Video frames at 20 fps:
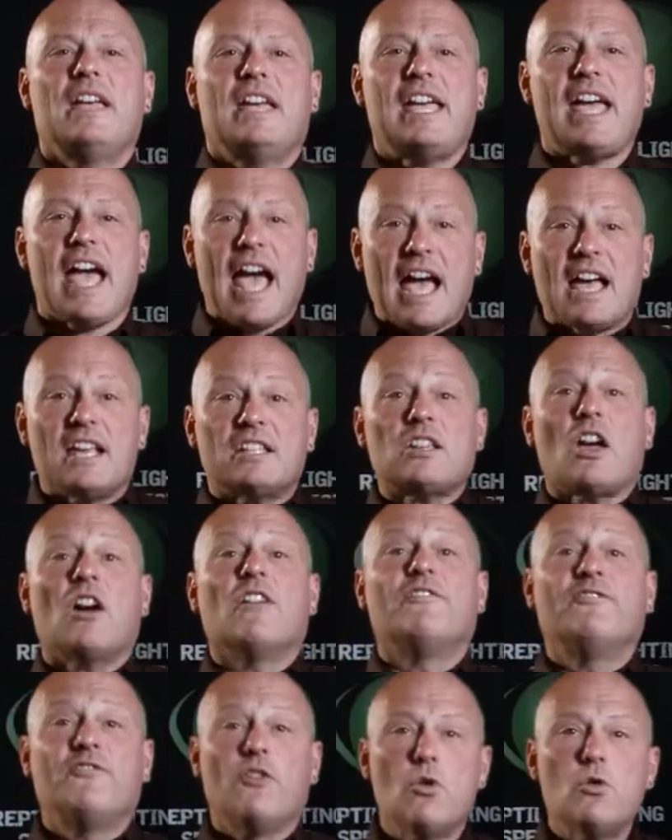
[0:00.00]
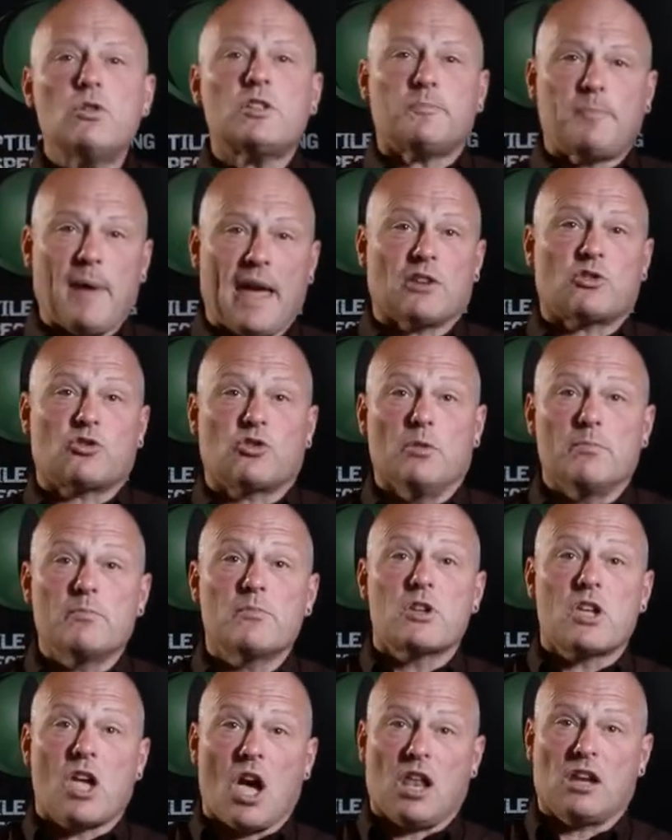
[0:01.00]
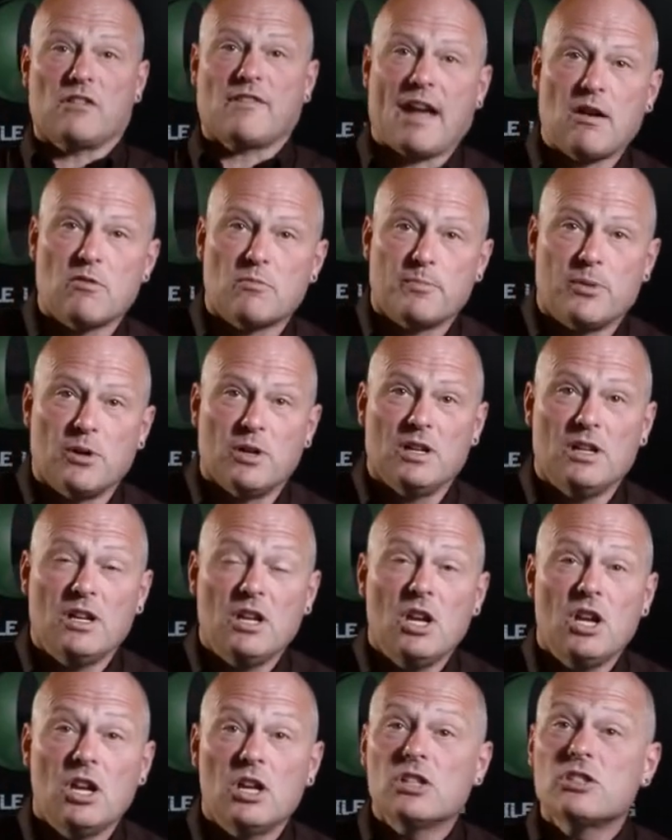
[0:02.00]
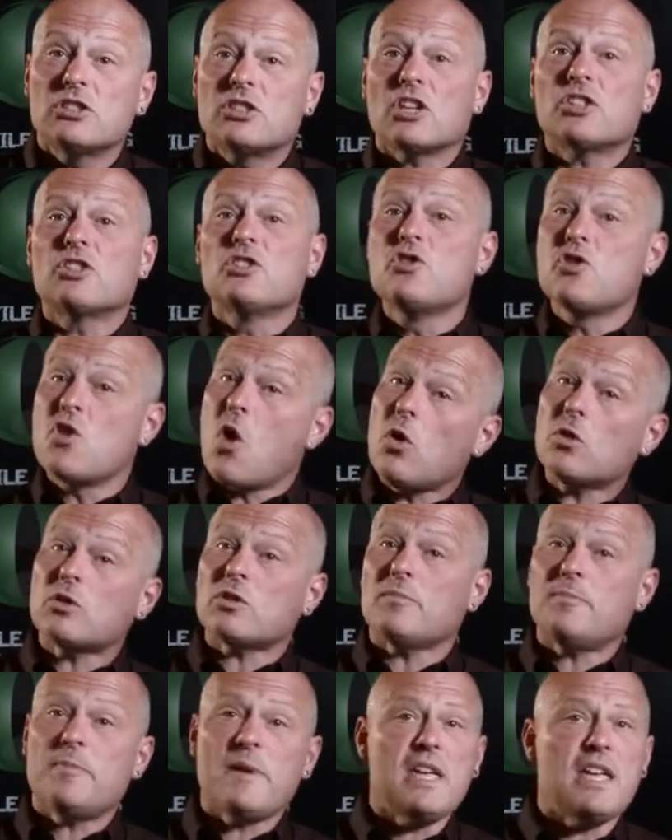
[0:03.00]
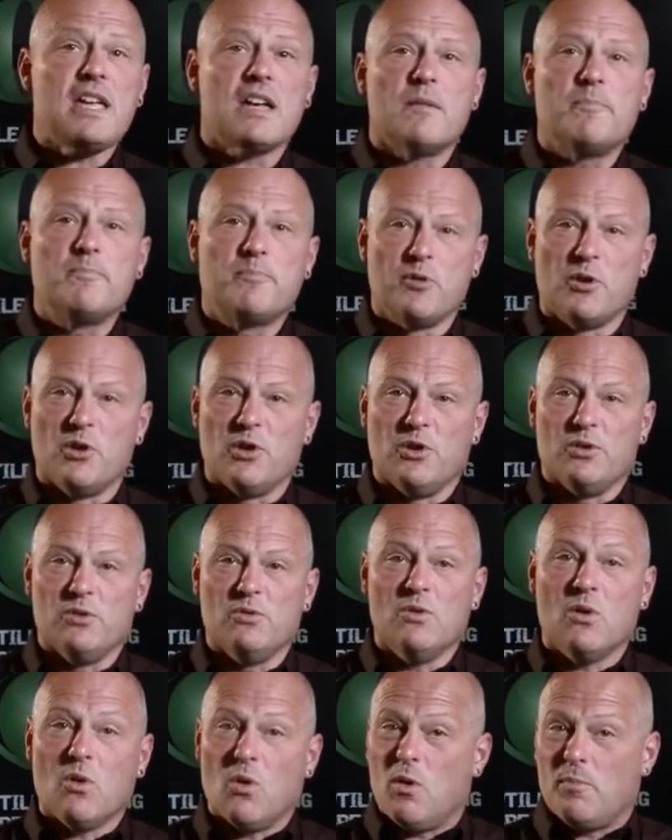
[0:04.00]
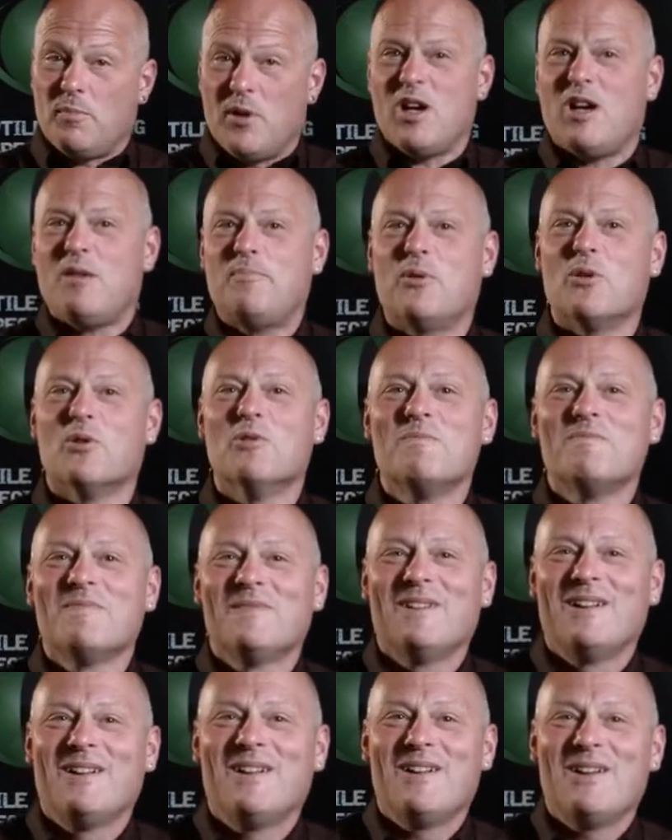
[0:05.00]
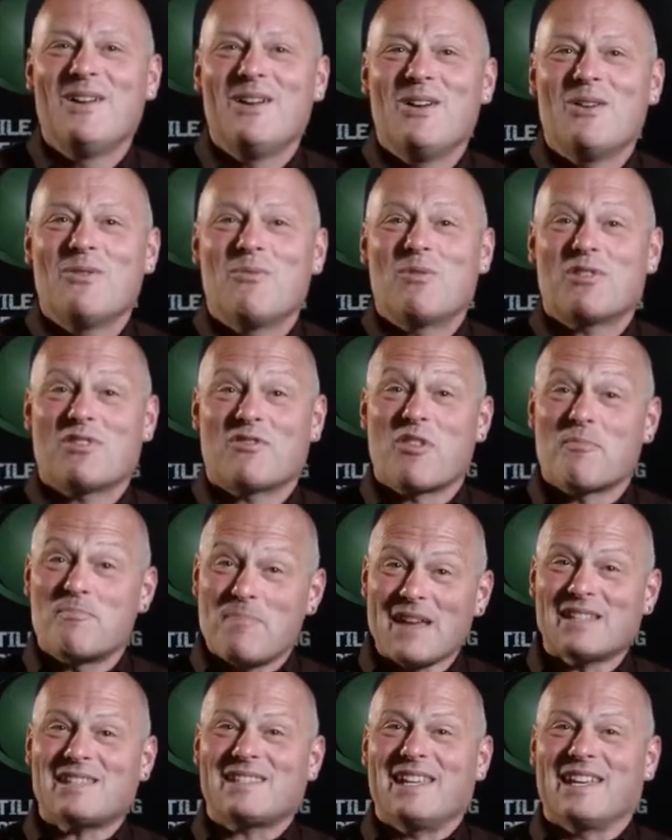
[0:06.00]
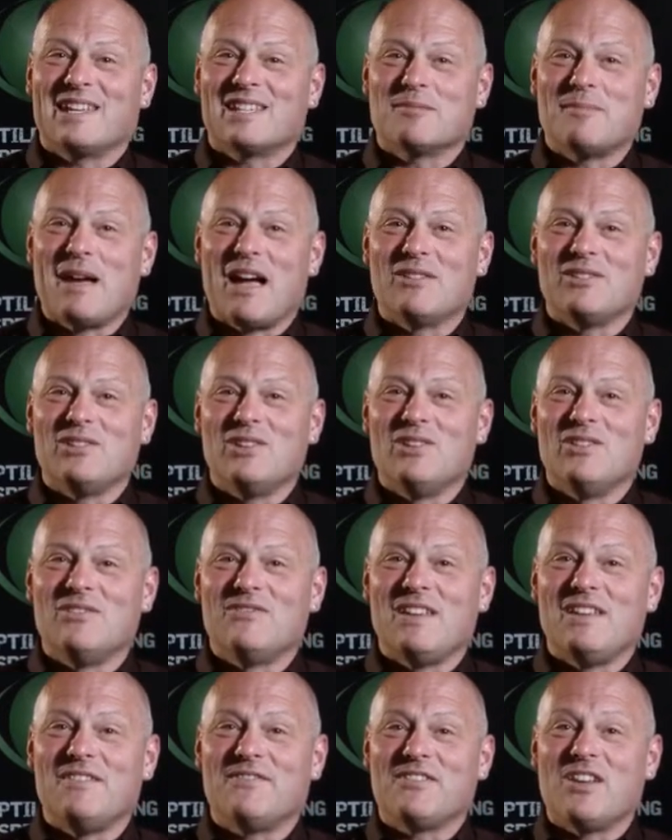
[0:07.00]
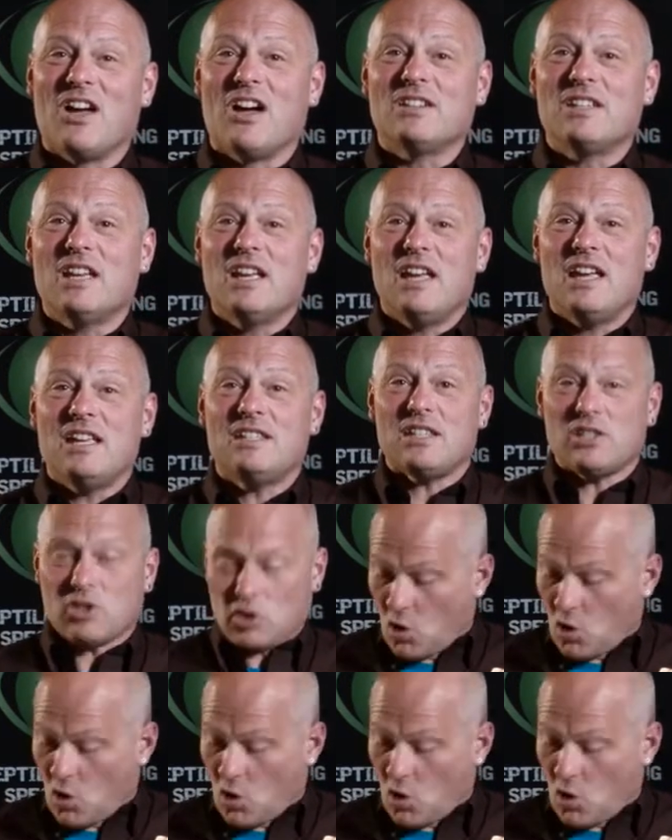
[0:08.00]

It has a full spectrum colour output and does not appear blue or purple. One of the best things about UV Flood is its